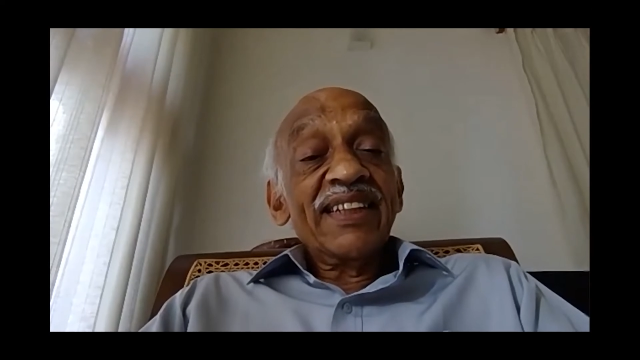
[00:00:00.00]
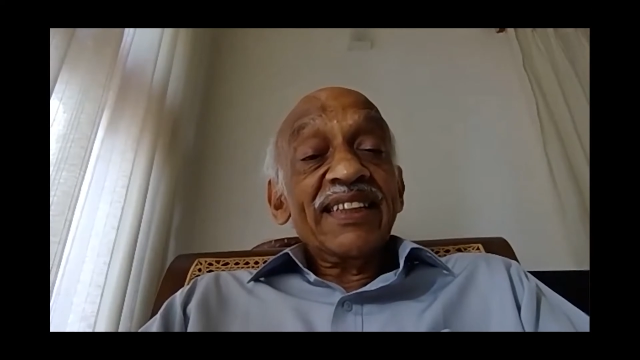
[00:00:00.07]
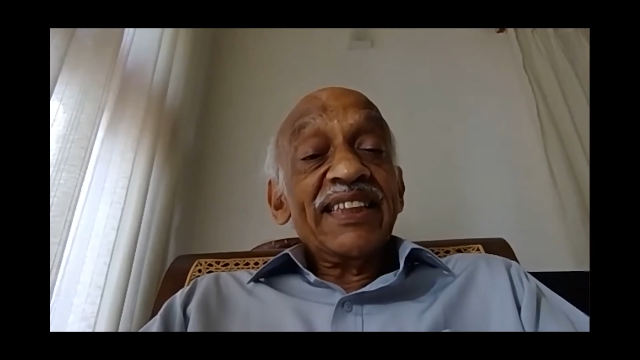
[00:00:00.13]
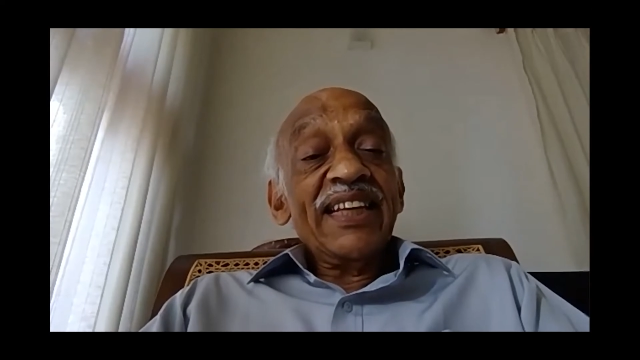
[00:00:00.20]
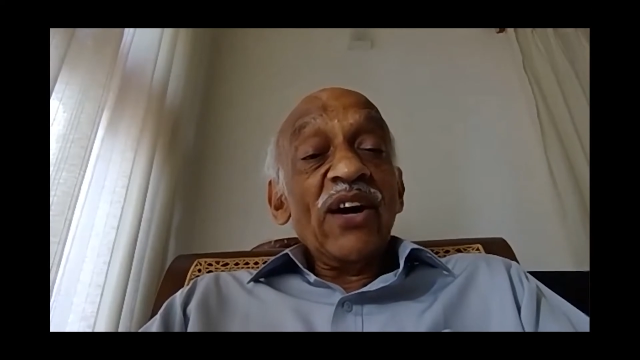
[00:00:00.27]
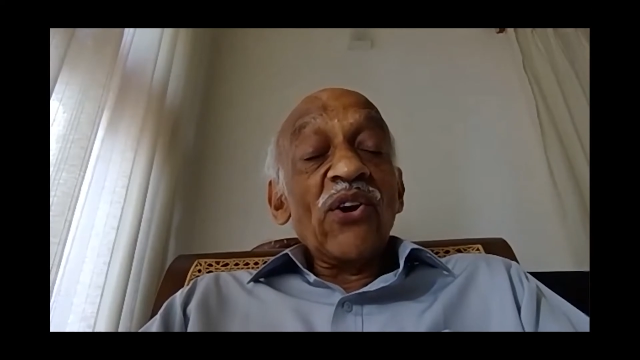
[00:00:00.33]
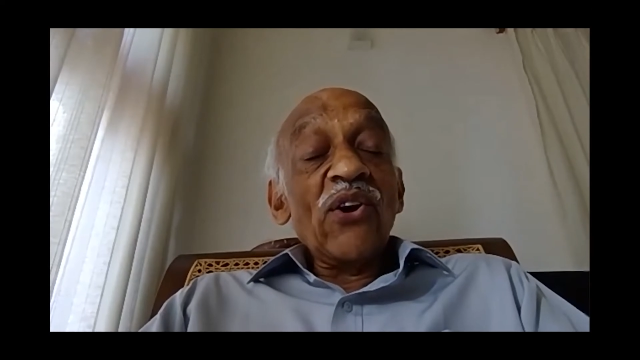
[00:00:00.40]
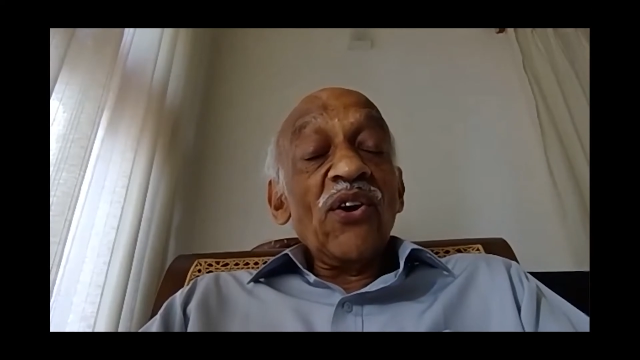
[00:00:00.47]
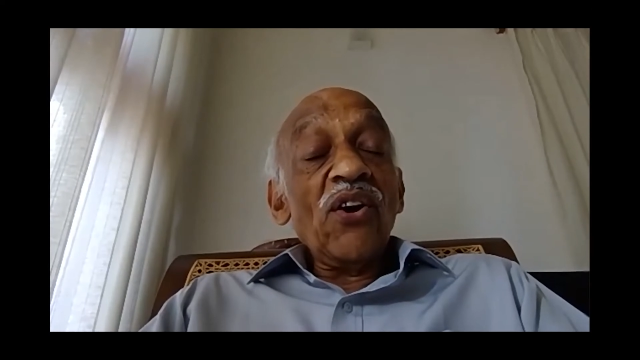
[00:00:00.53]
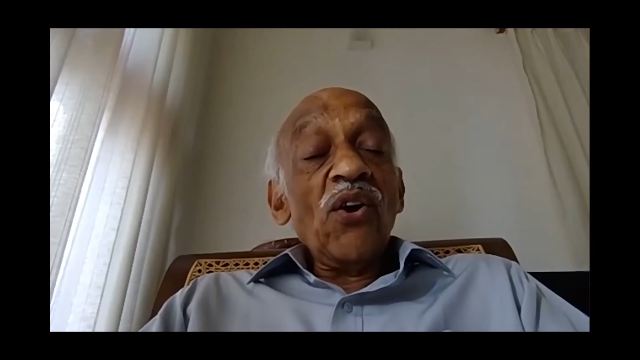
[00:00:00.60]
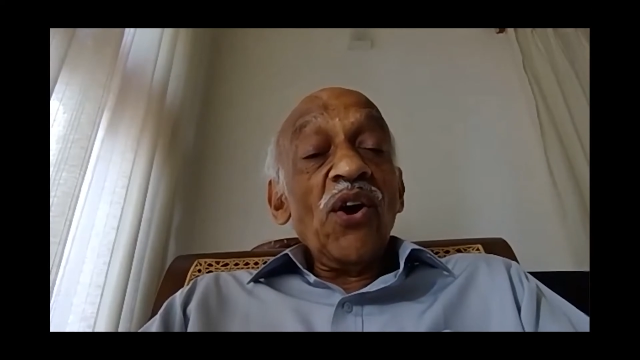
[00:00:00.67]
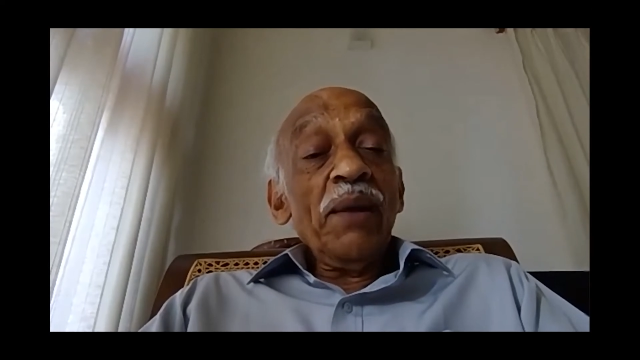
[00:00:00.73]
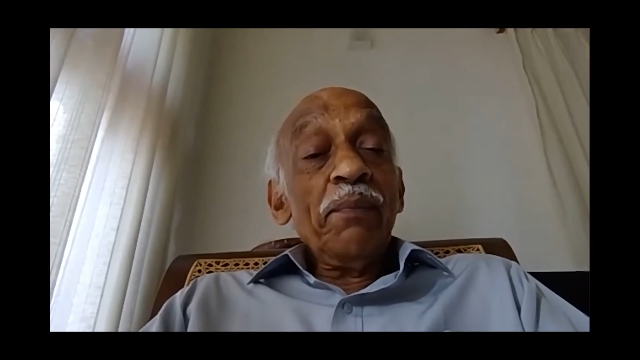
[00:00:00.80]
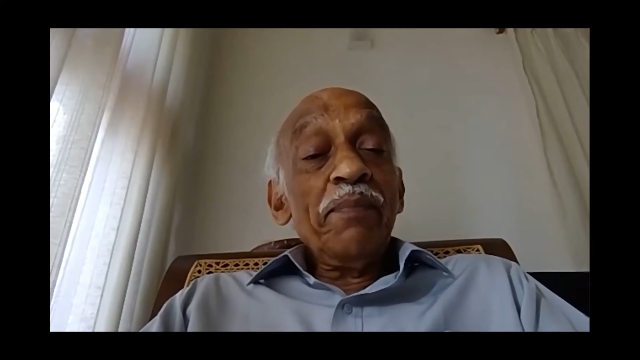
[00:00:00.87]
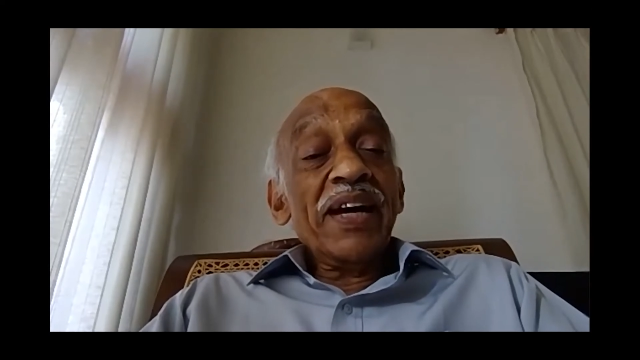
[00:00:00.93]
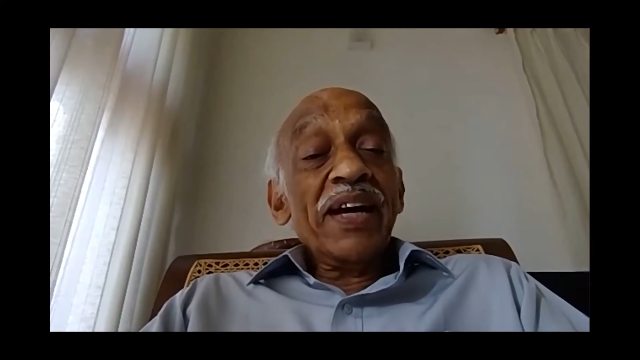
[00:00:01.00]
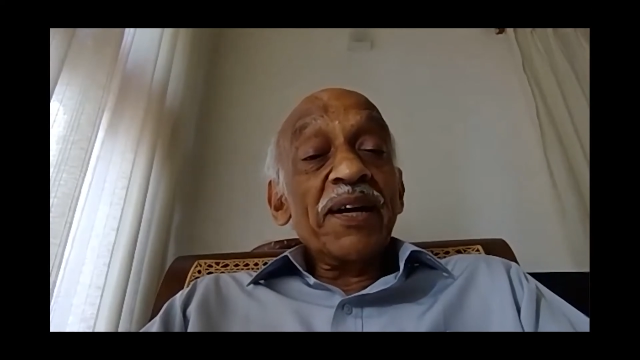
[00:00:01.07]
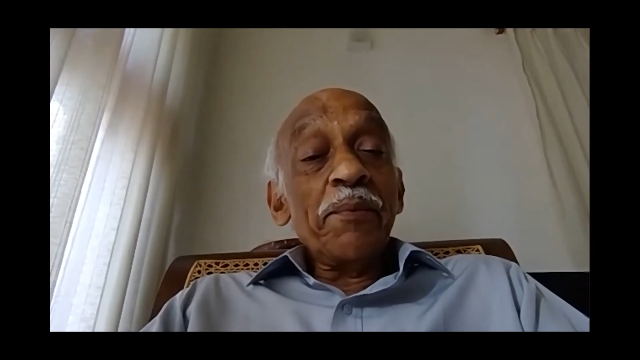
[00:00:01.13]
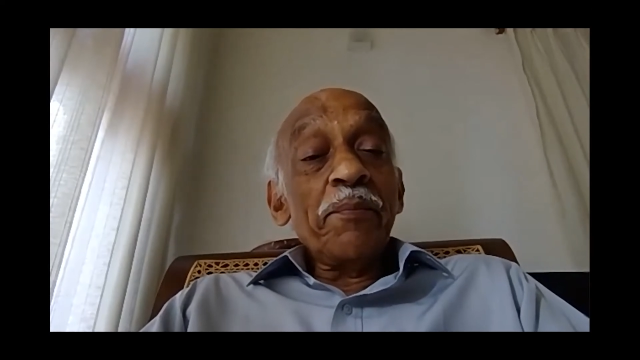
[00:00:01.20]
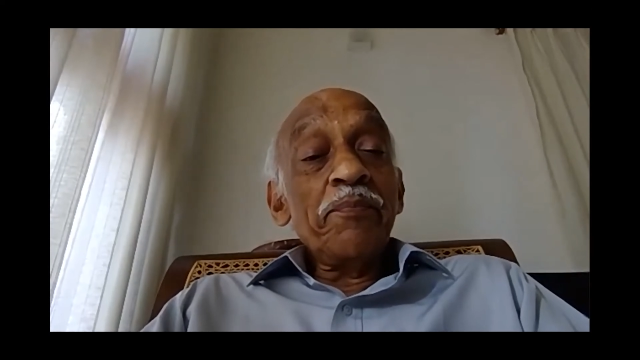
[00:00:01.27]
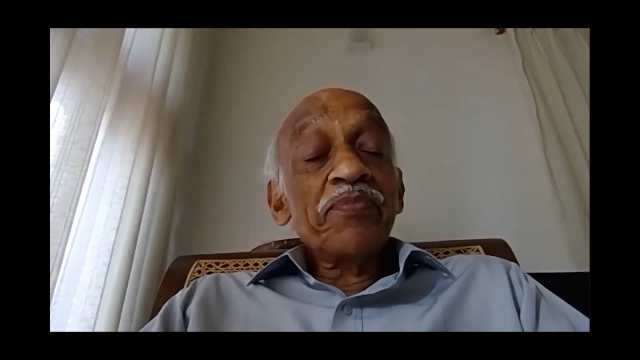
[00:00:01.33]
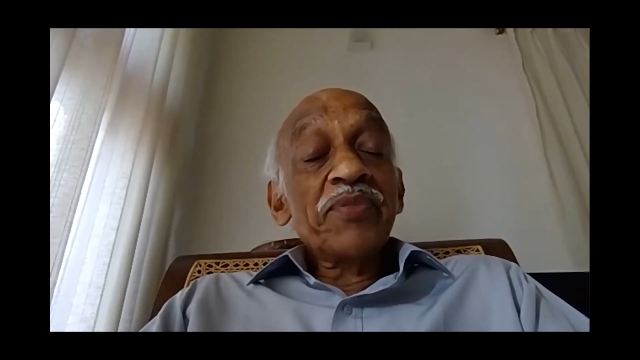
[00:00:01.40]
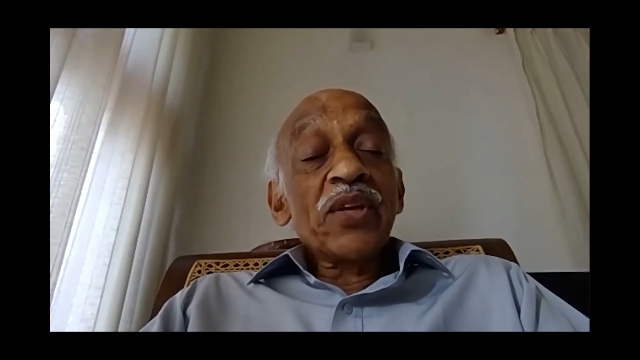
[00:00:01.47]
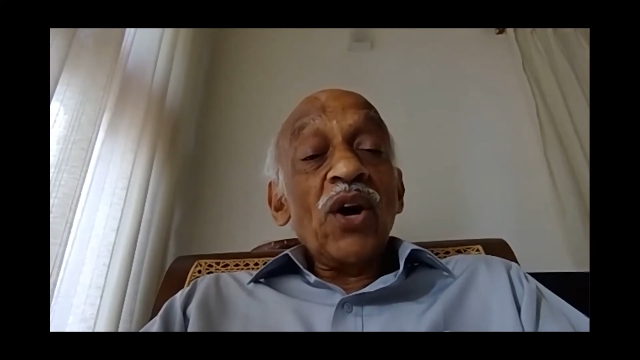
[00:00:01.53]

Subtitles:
they are all become